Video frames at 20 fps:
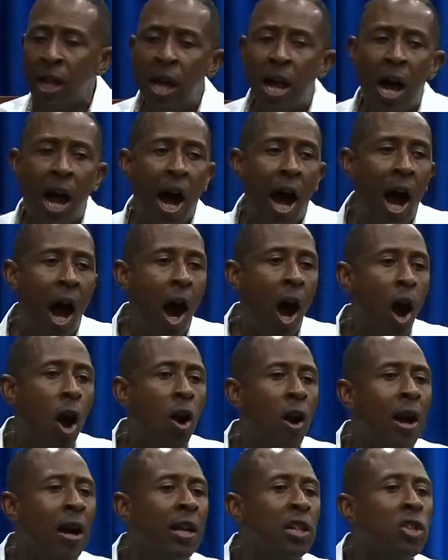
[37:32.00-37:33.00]

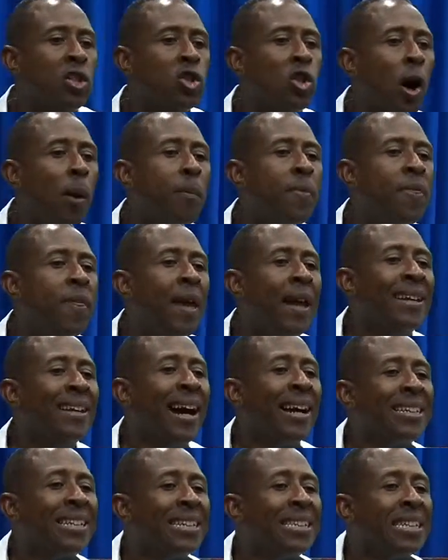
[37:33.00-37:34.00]
or something
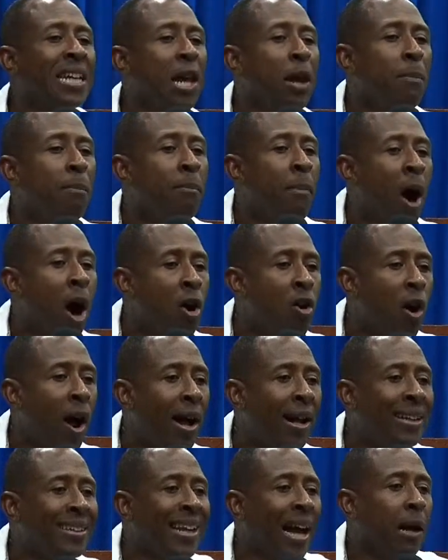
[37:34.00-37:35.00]
that is
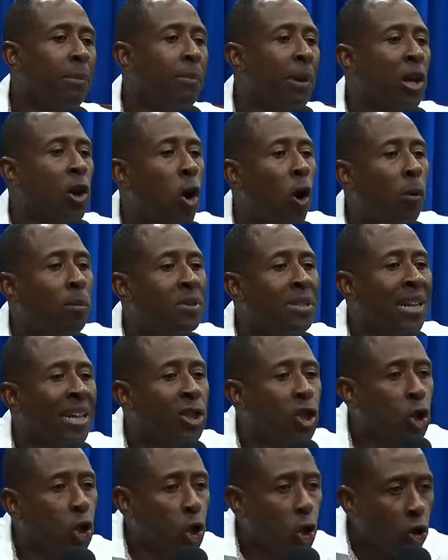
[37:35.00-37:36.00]
immoral that becomes a
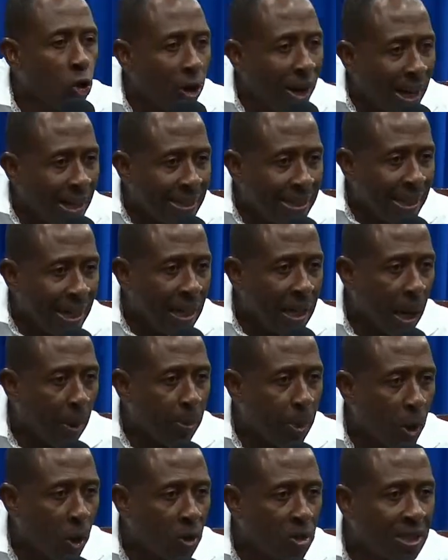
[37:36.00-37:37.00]
trait in a
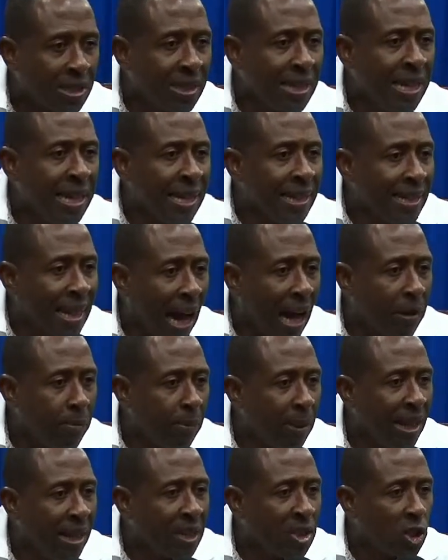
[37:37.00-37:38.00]
person, that
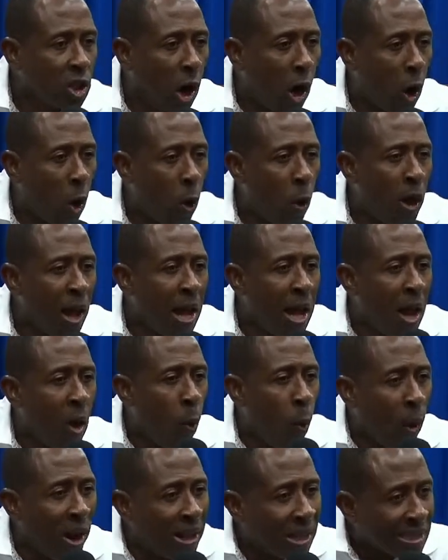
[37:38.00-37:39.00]
means now,
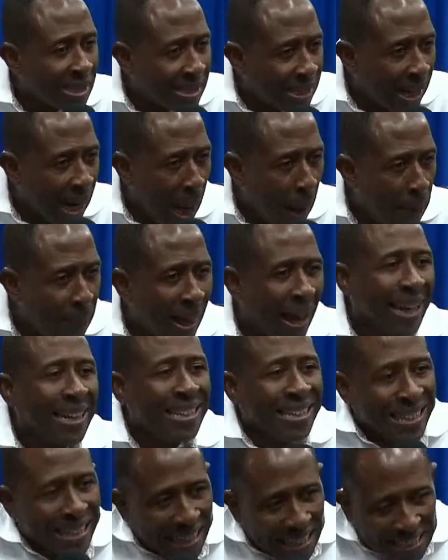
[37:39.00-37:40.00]
when you see them, a
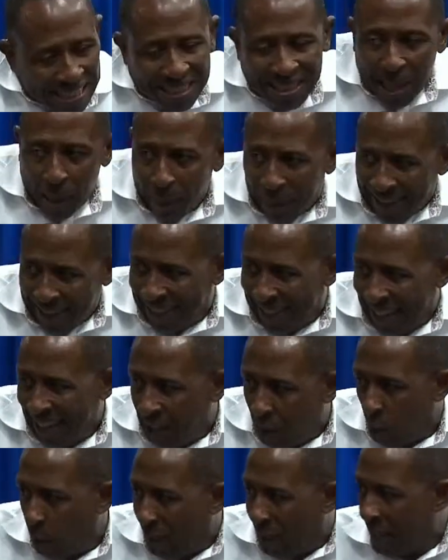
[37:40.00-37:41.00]
this them I
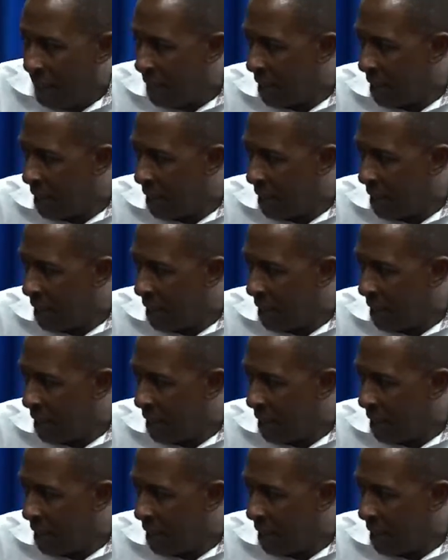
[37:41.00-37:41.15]
deal with.